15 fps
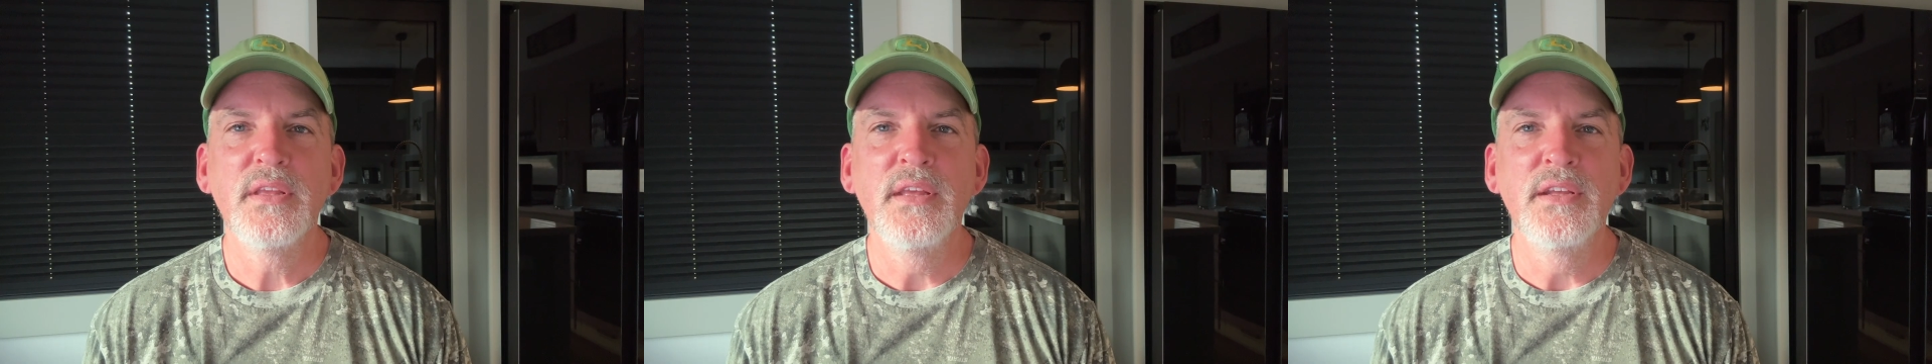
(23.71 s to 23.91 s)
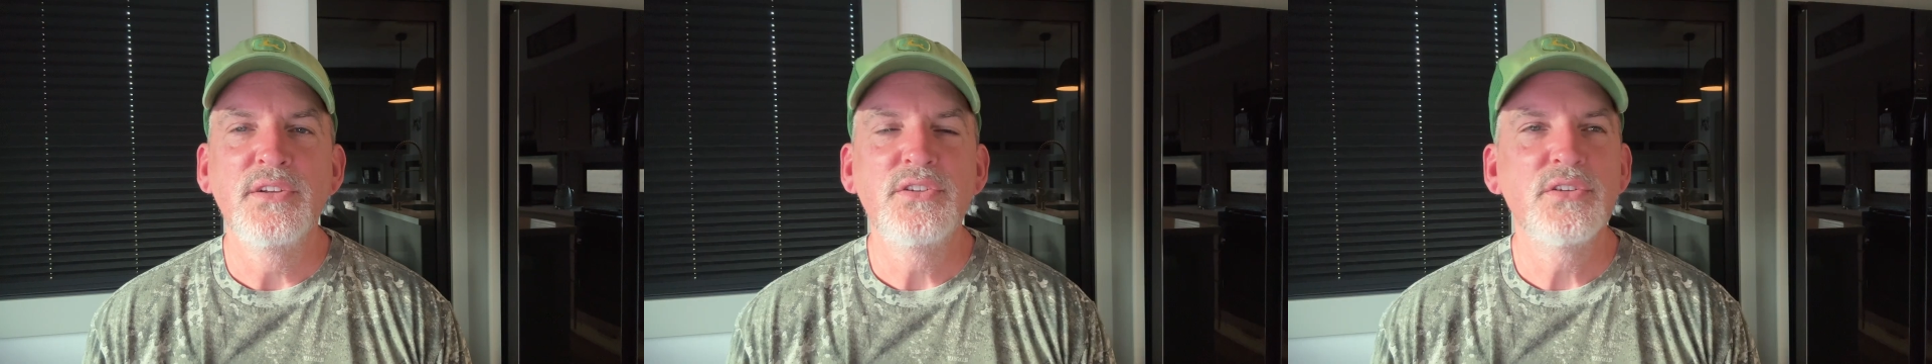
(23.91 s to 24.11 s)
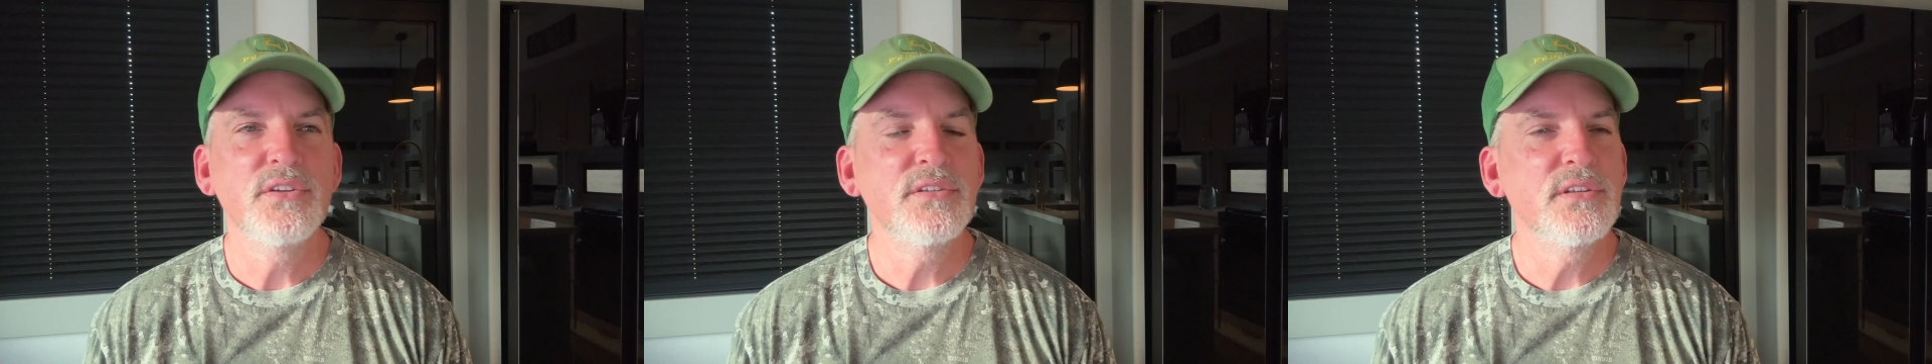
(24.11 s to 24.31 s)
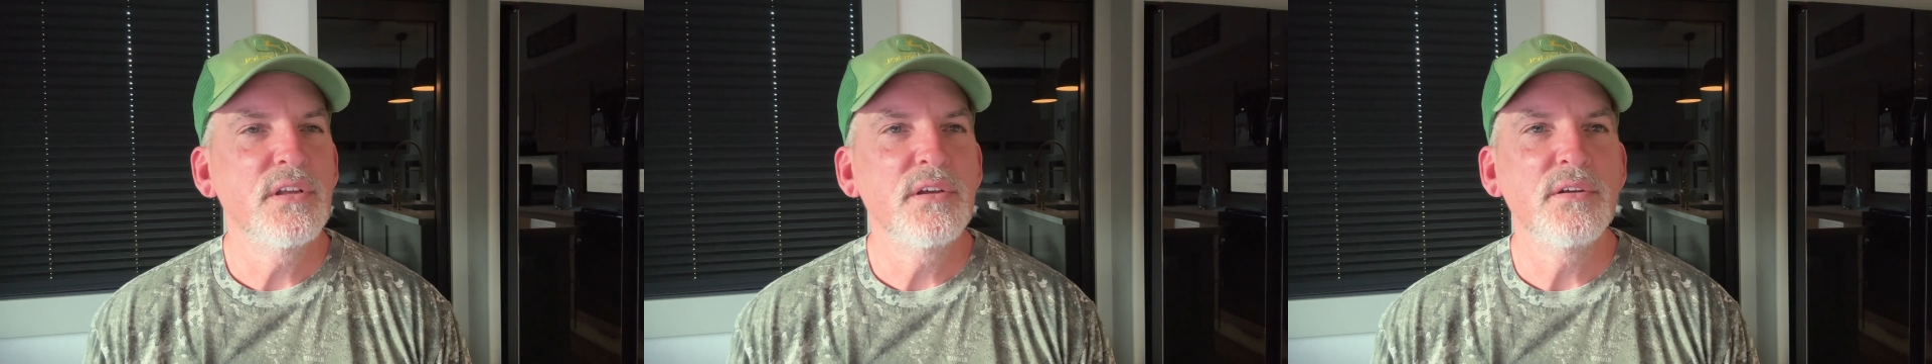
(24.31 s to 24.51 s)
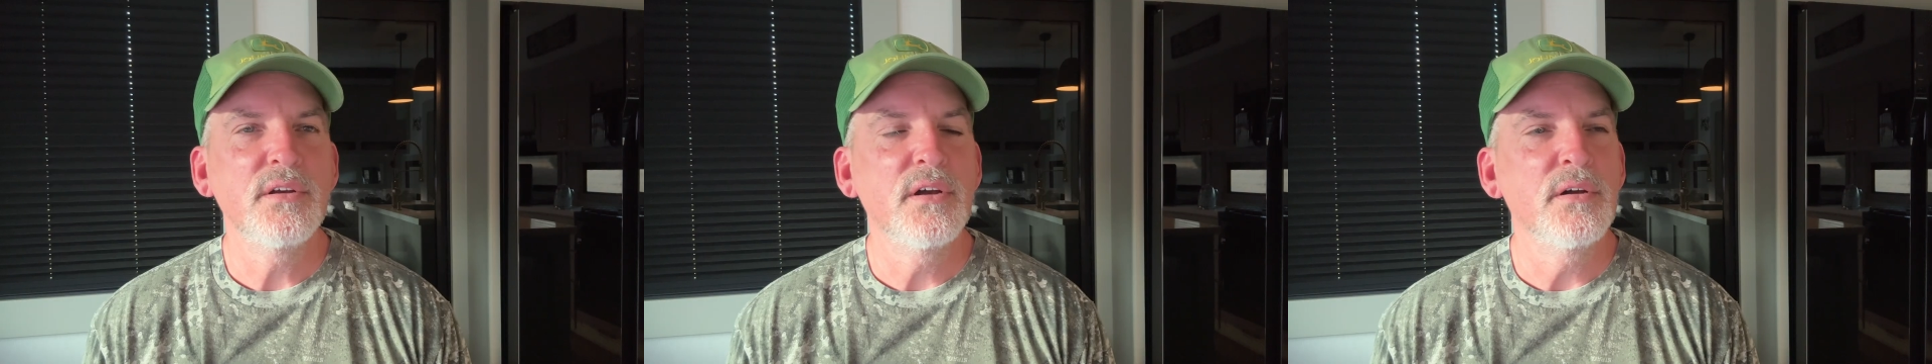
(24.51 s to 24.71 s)
It's just
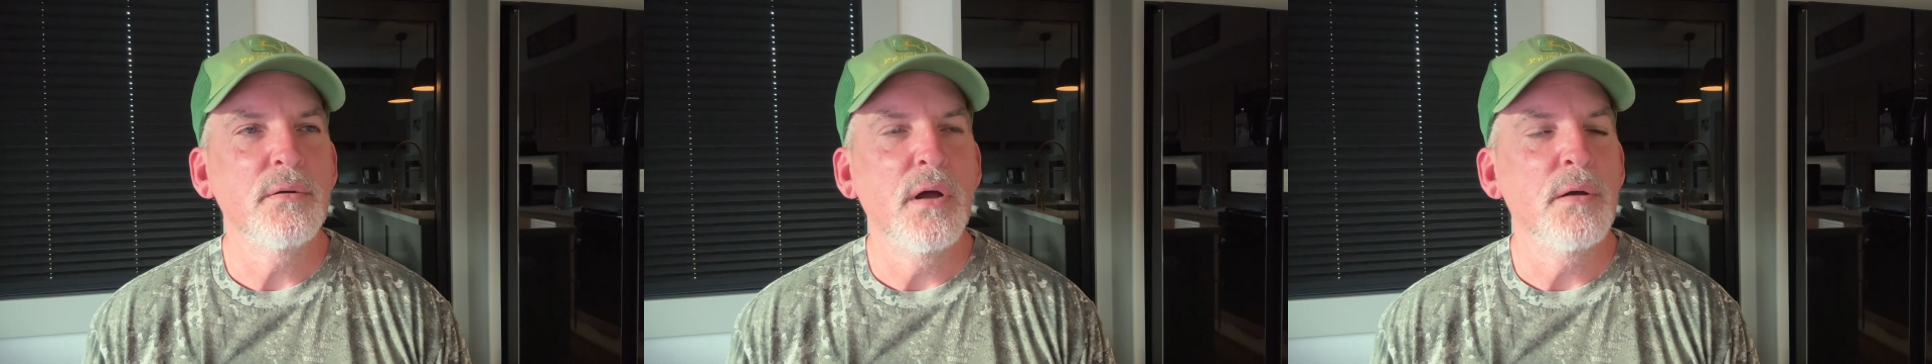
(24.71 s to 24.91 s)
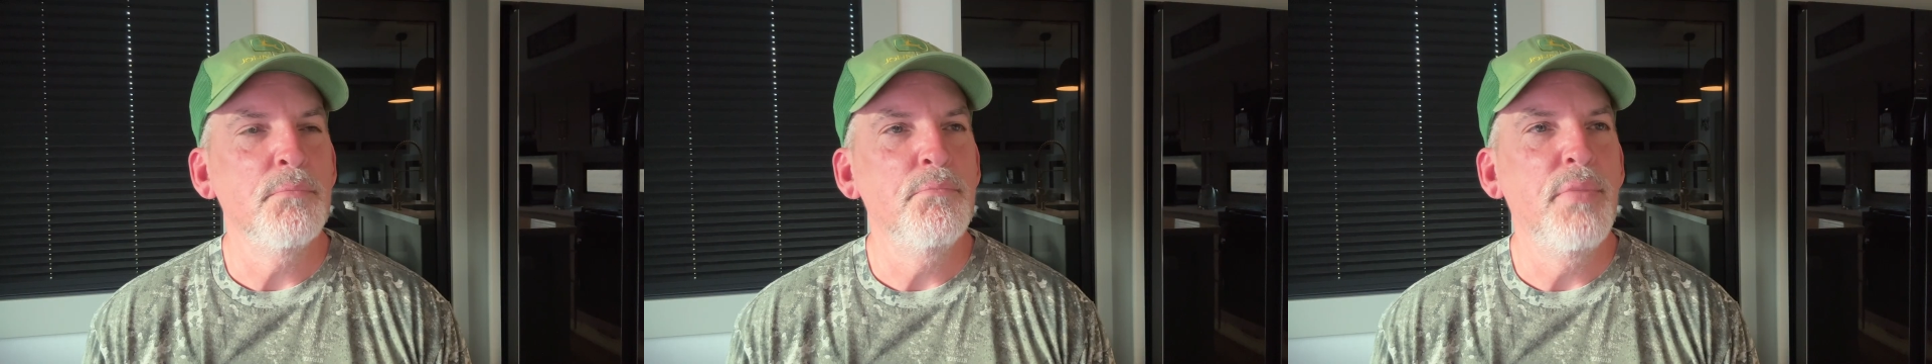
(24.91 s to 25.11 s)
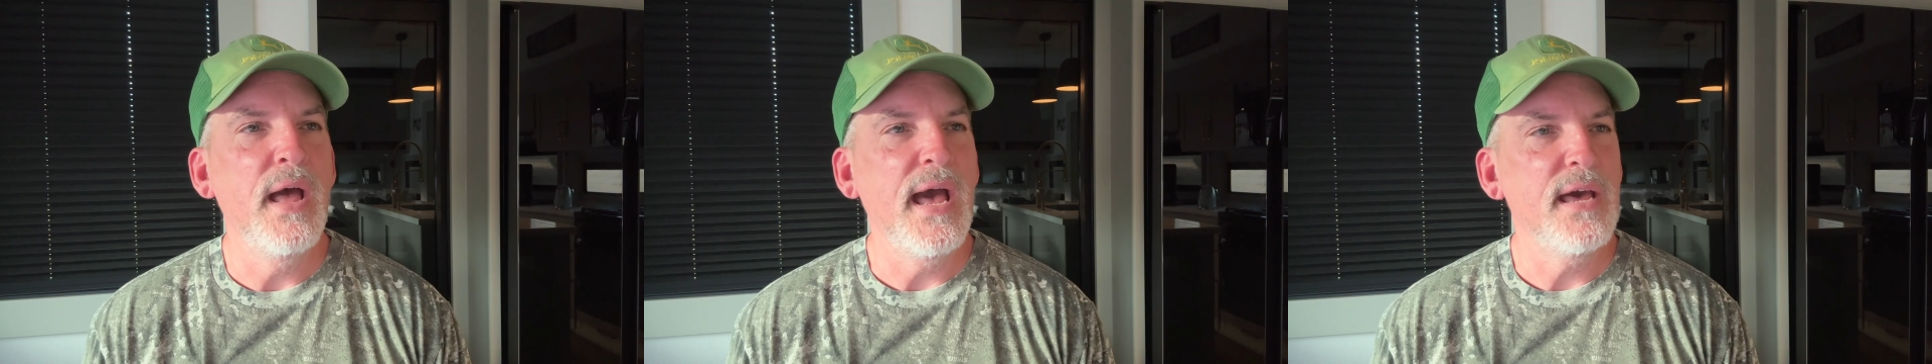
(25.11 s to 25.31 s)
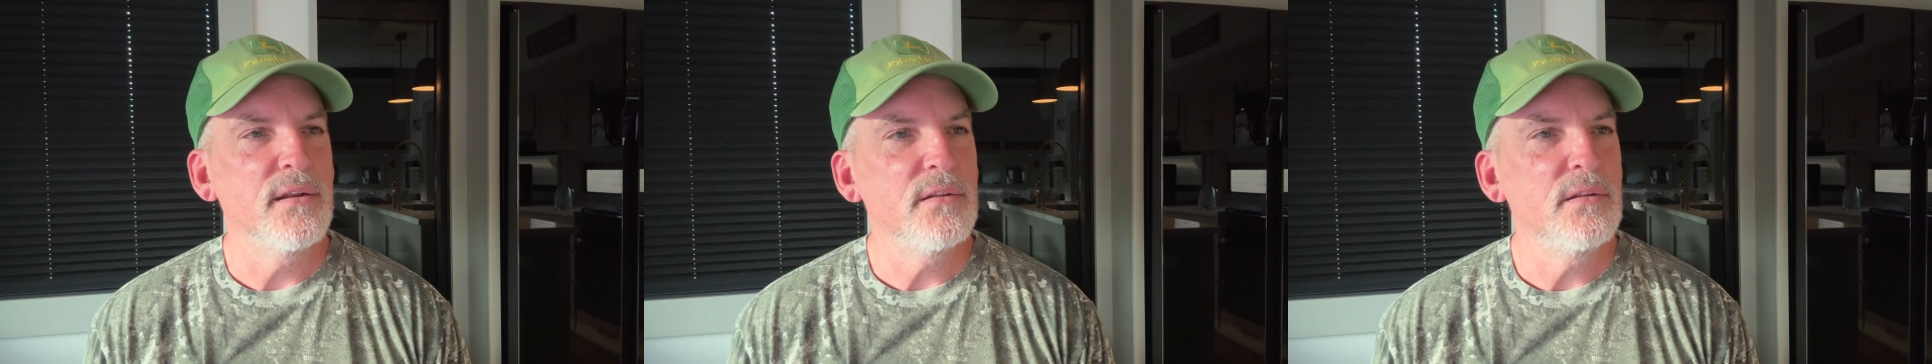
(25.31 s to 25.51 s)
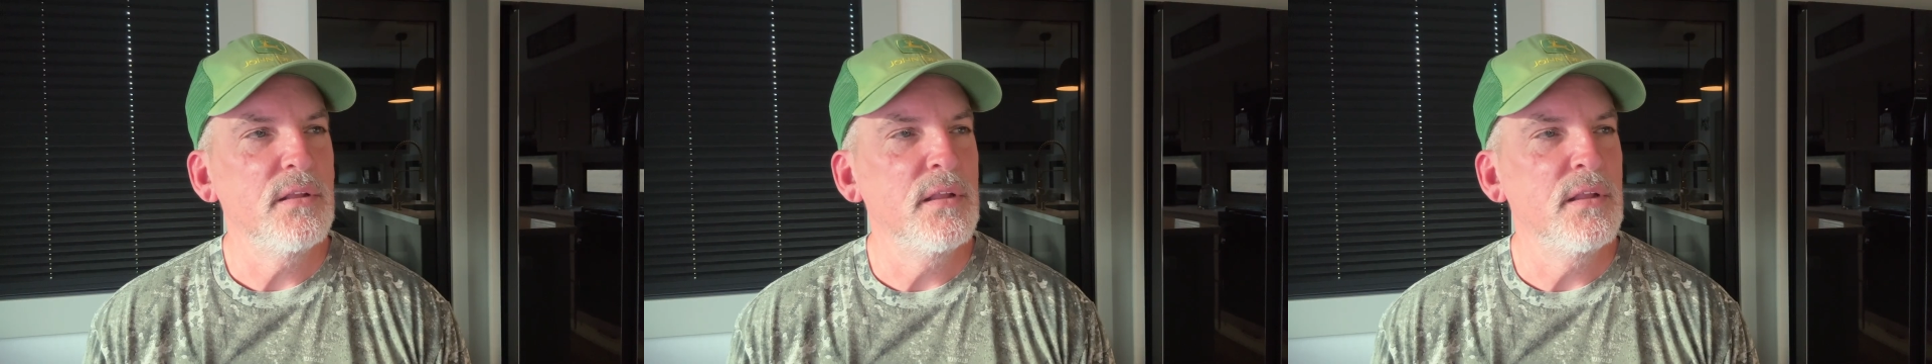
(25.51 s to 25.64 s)
a battle,